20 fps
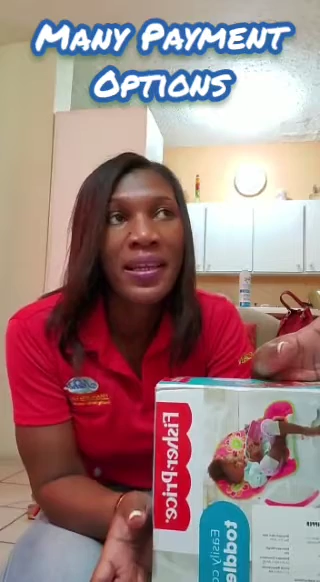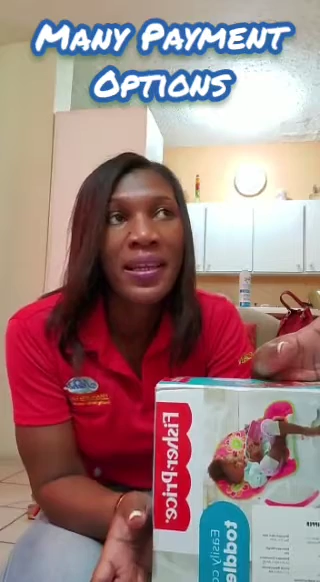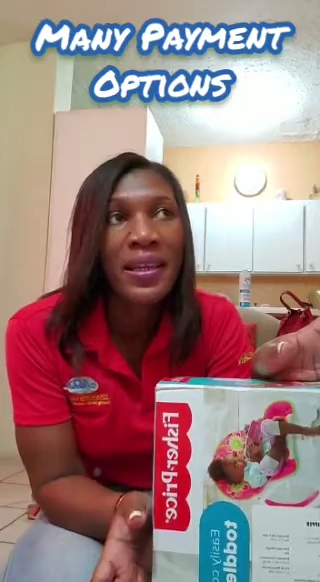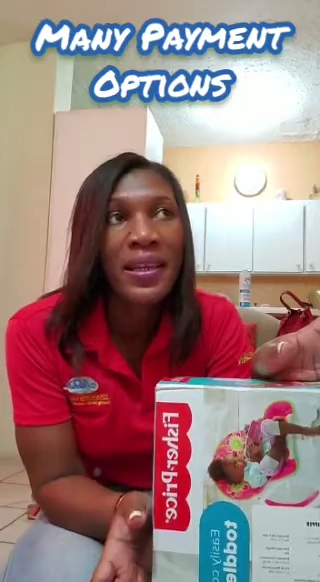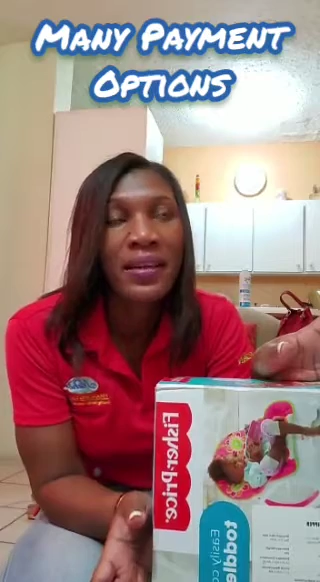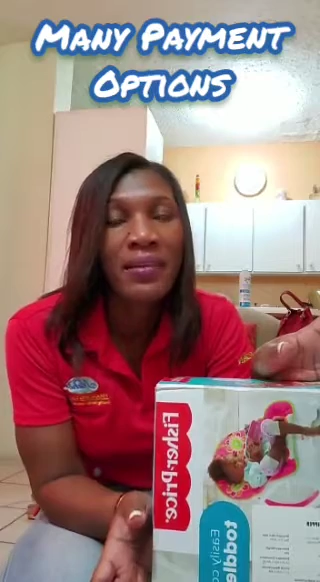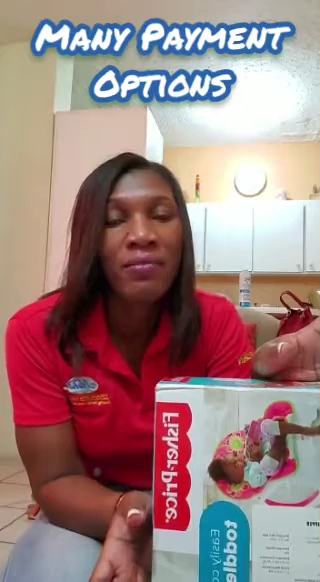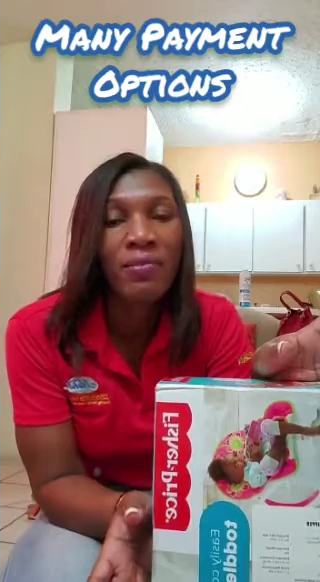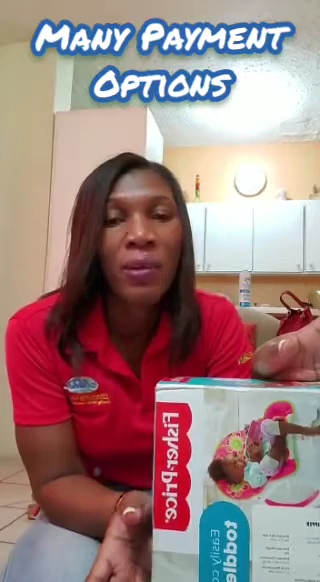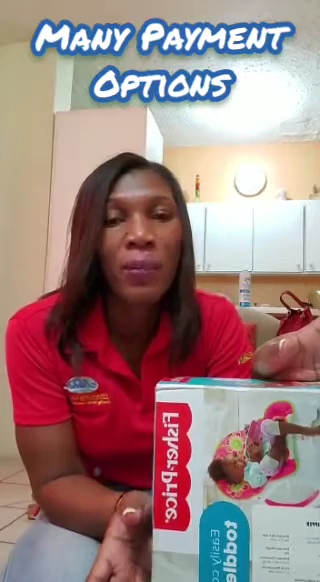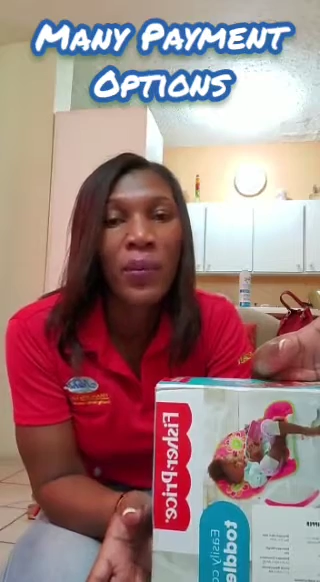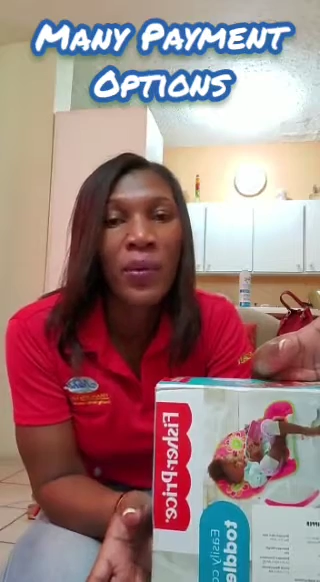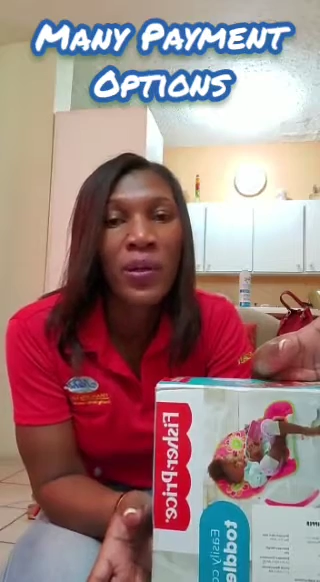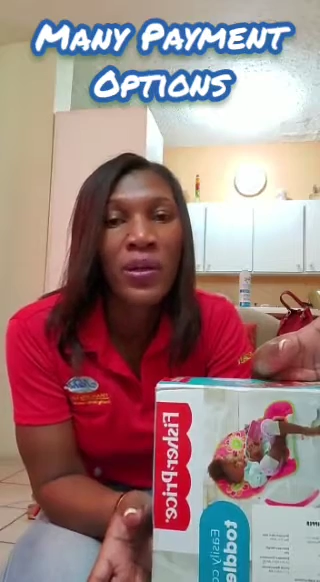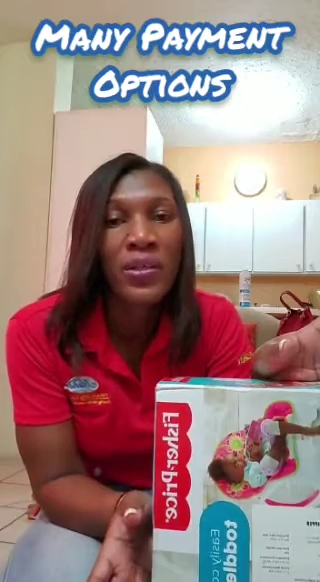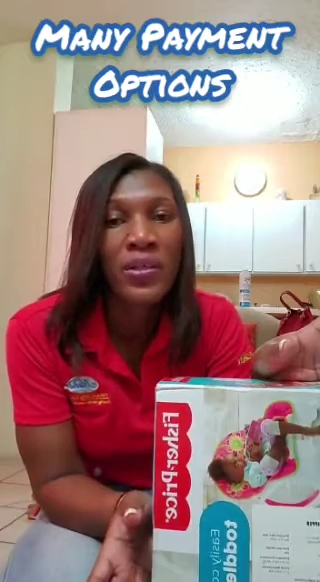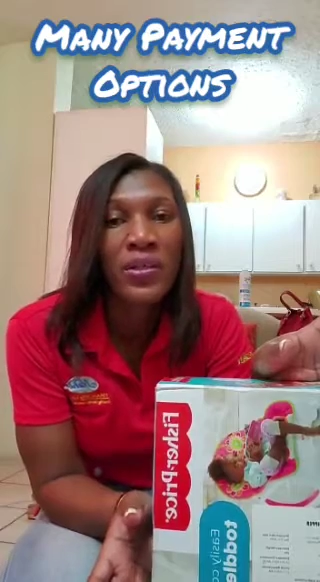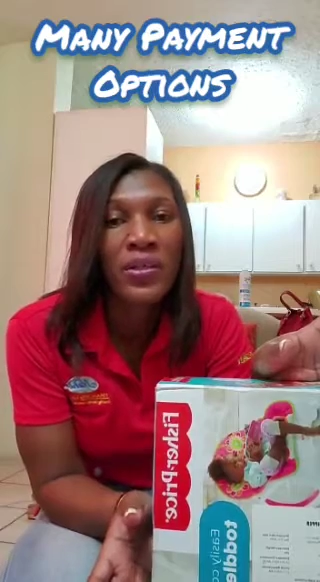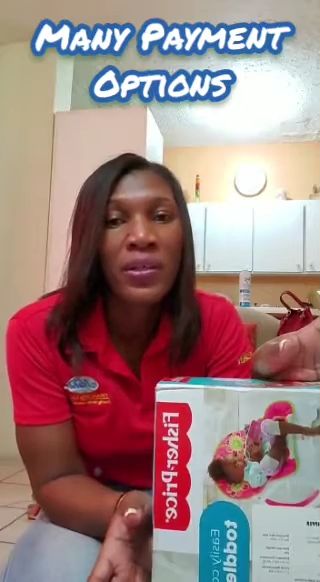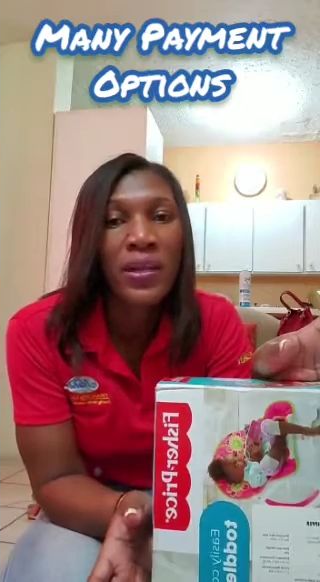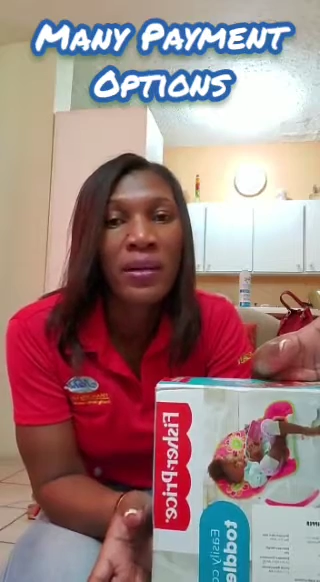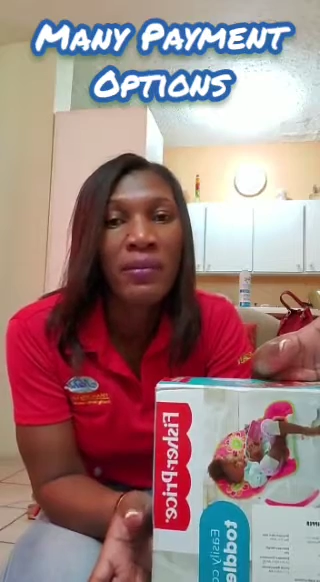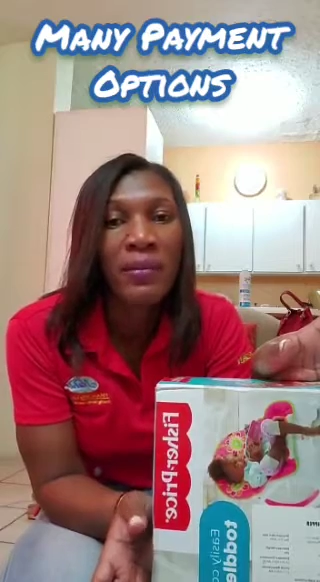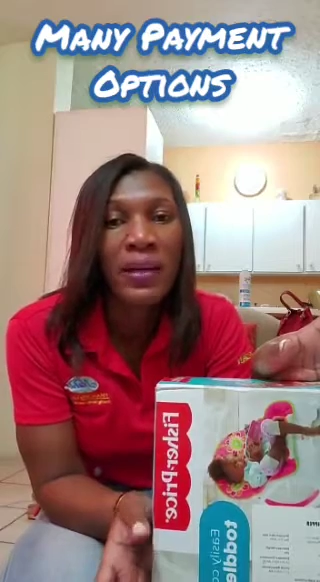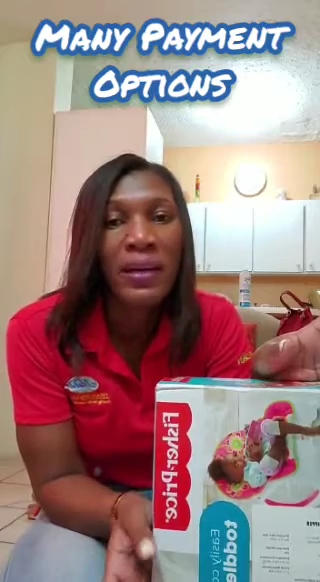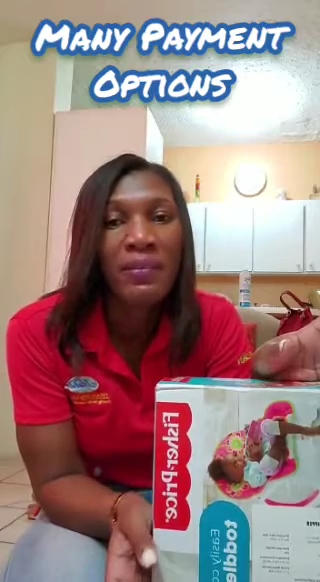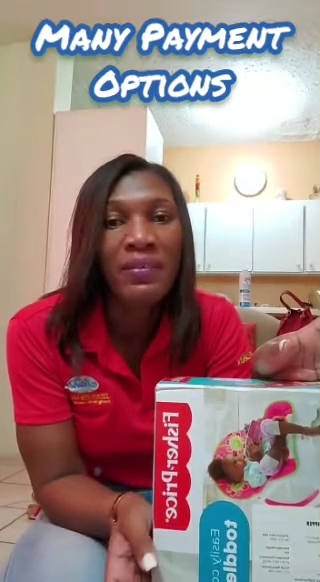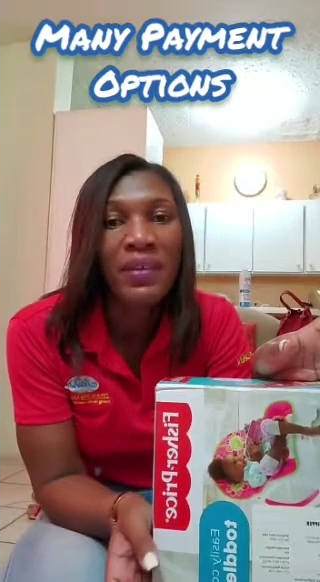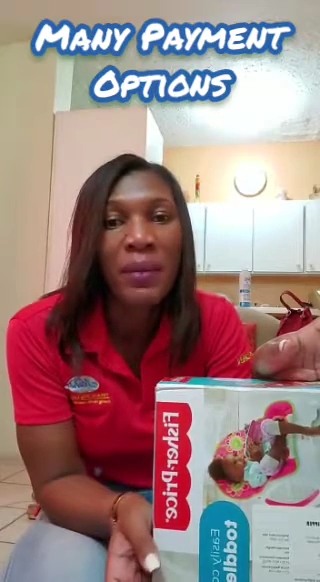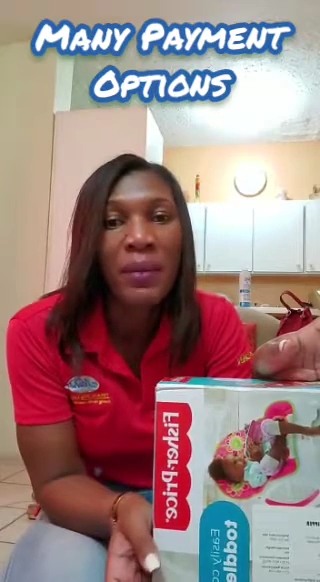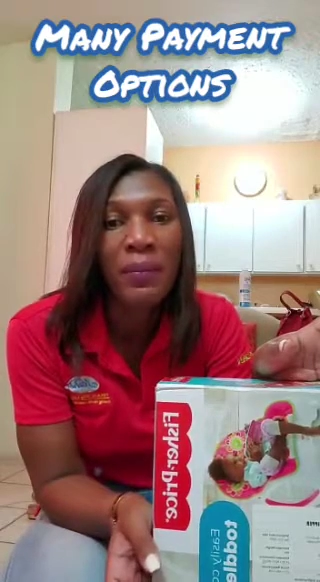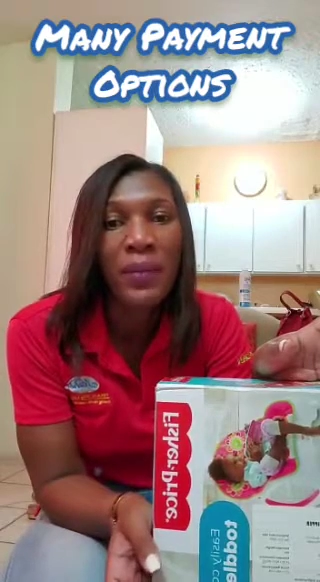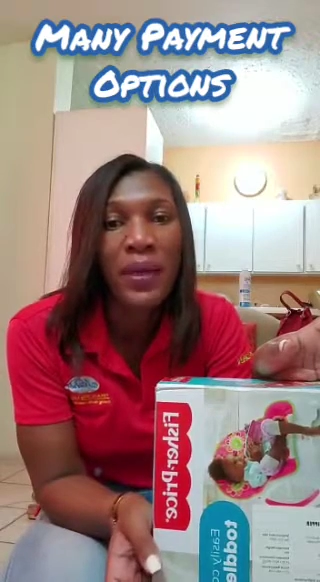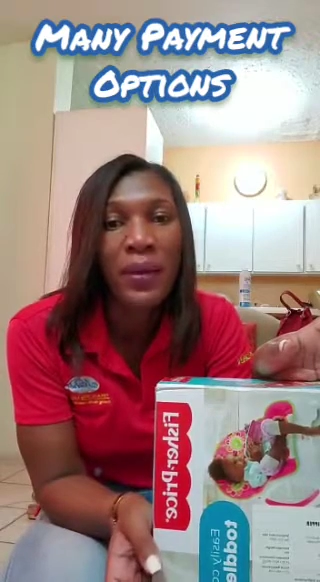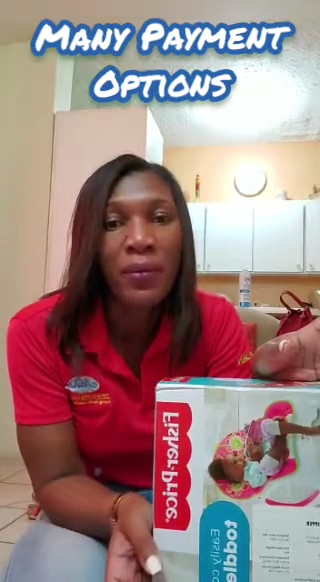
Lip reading: and Robert arrived at my